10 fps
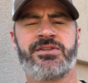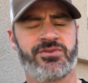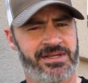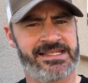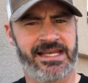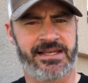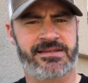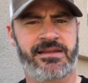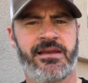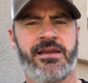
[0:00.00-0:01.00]
to
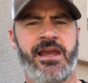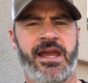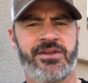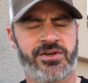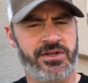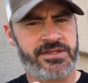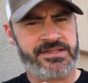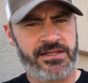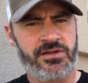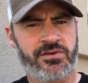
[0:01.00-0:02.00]
exist. And your
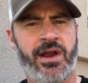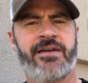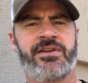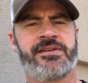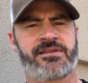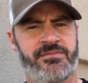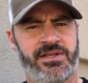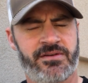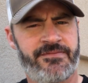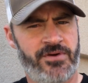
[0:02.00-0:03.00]
center of gravity is going to
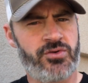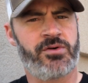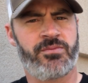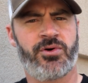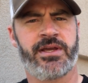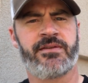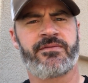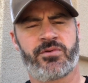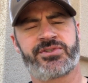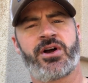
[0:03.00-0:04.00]
be the focal point
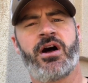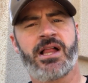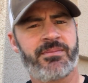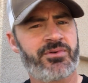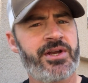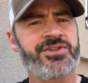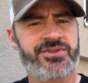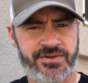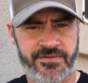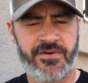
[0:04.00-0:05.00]
for which all
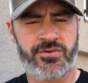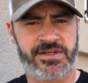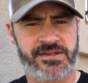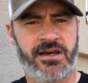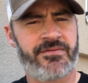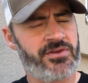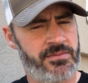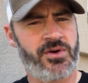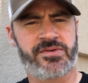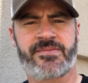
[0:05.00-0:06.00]
operations are focused on for the
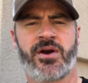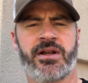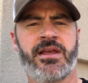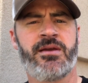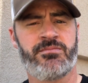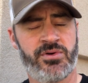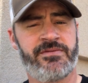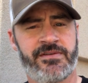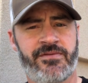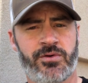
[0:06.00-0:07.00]
most part
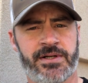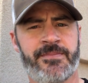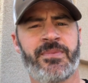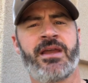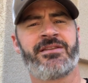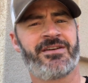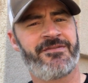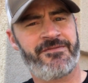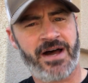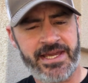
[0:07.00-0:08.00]
moving forward. The
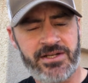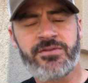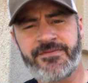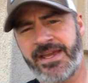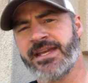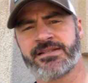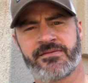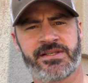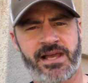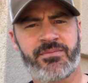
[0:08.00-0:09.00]
final phase
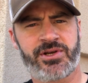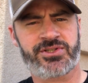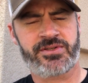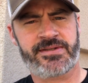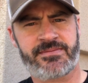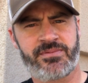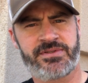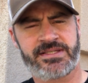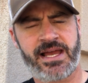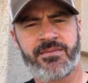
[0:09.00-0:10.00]
of this operational
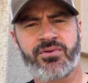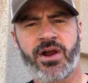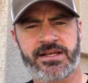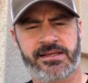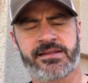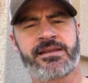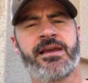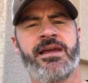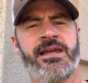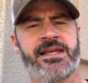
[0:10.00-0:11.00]
design process
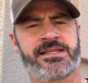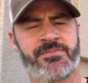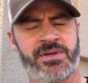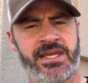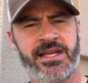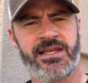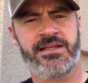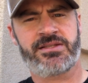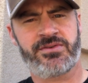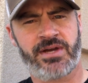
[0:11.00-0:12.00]
is
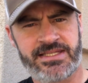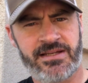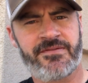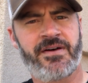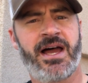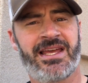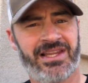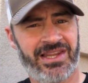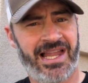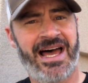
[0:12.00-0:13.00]
beginning to identify
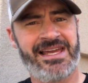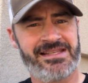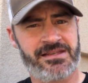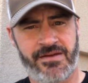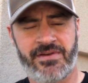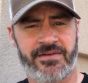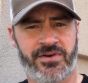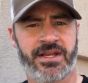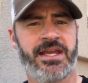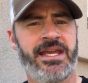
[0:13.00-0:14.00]
lines of
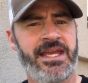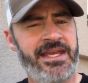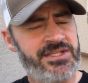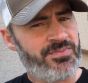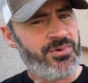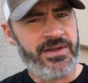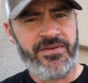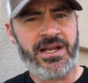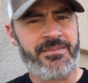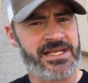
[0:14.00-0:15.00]
effort. Each
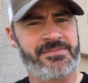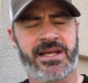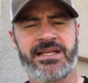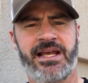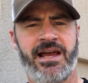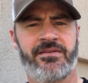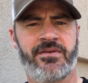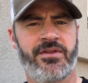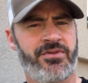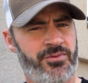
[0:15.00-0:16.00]
briefing, I'm expecting to have
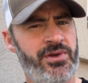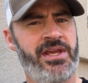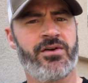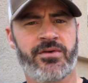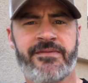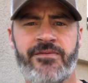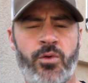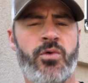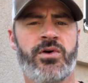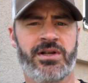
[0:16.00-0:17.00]
3 or
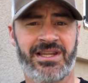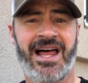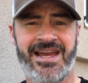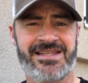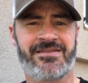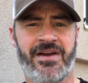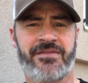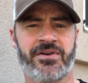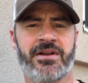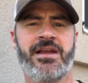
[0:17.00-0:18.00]
4 lines of
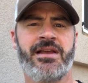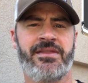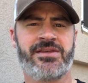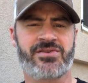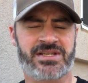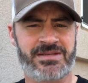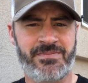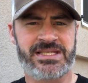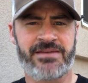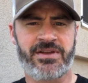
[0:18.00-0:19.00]
effort. These are
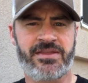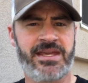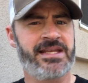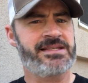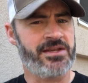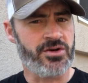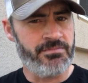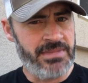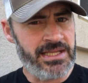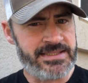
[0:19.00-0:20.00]
specific things that your
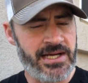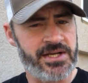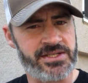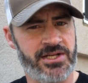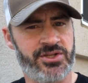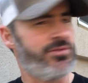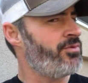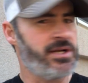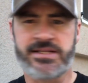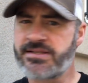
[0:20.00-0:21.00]
military is going to do.
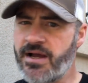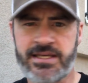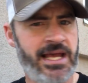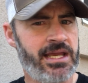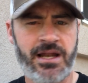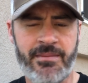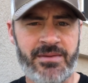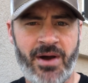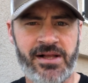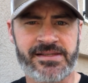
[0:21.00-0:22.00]
We're not talking economic
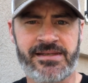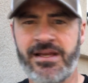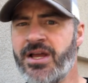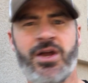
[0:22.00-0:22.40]
policy.